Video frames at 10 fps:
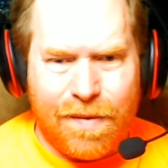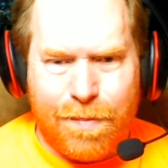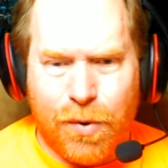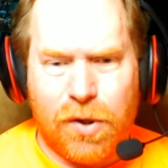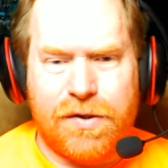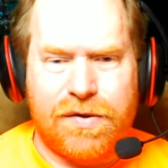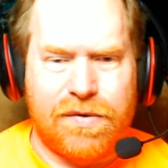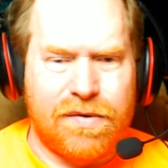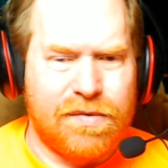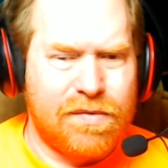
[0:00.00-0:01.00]

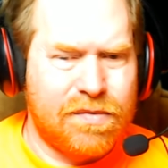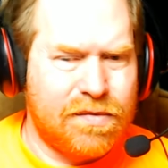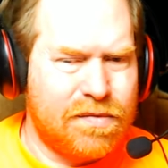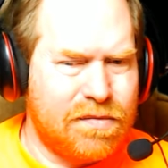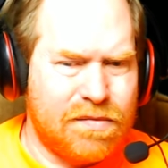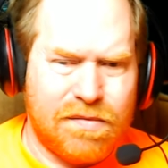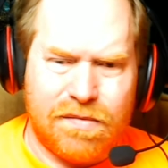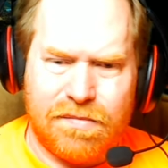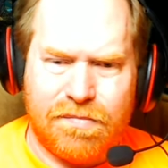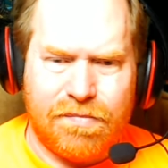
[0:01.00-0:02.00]
Books.
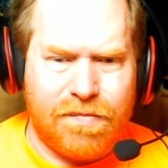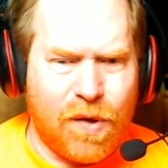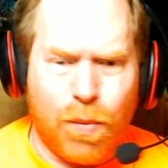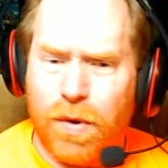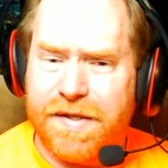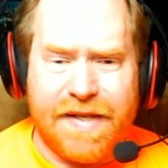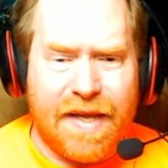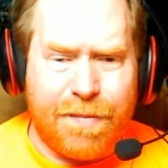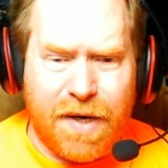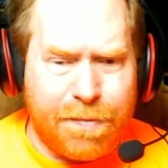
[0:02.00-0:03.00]
There wasn't
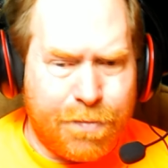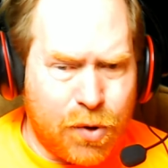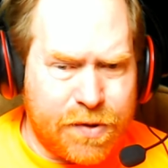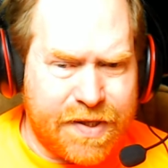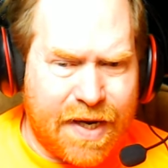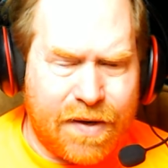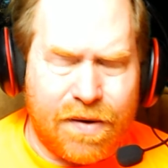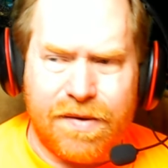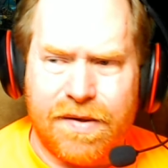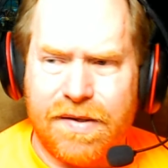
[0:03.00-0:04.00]
that many books out
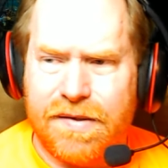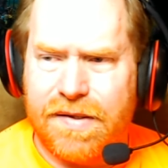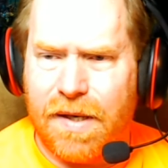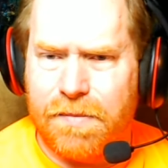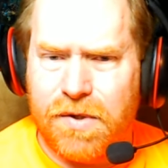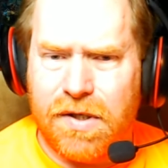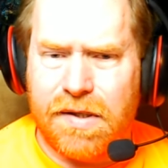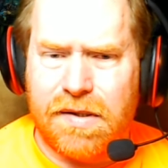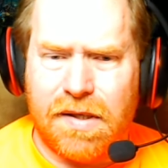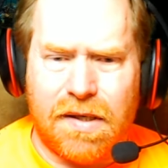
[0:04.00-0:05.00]
on the
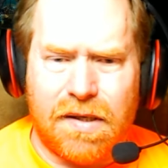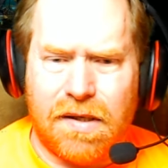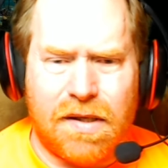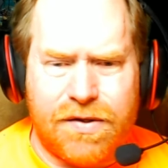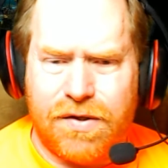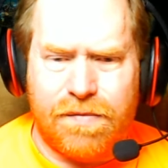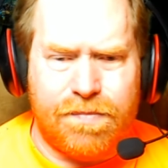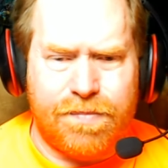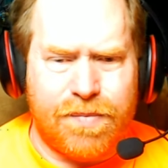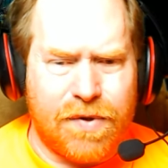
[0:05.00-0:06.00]
subject, unless you
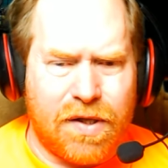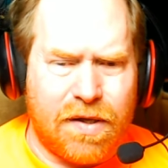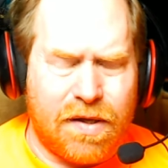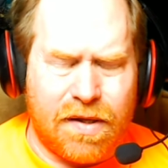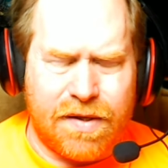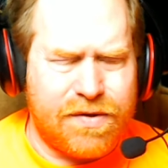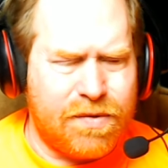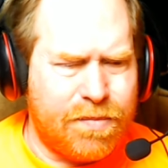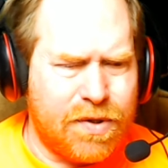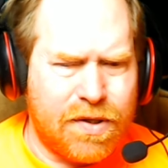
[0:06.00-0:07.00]

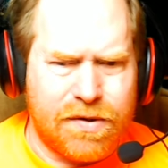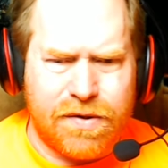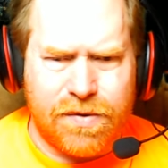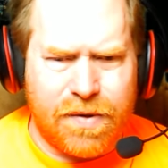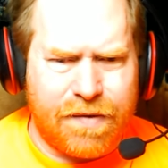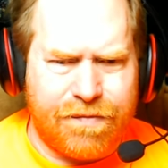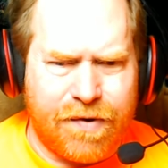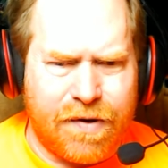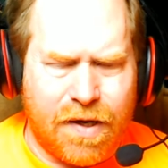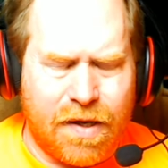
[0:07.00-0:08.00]
belong
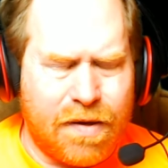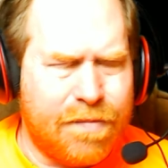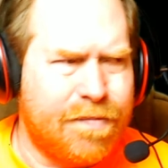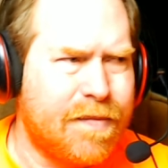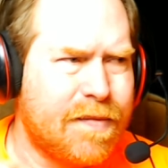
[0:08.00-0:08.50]
to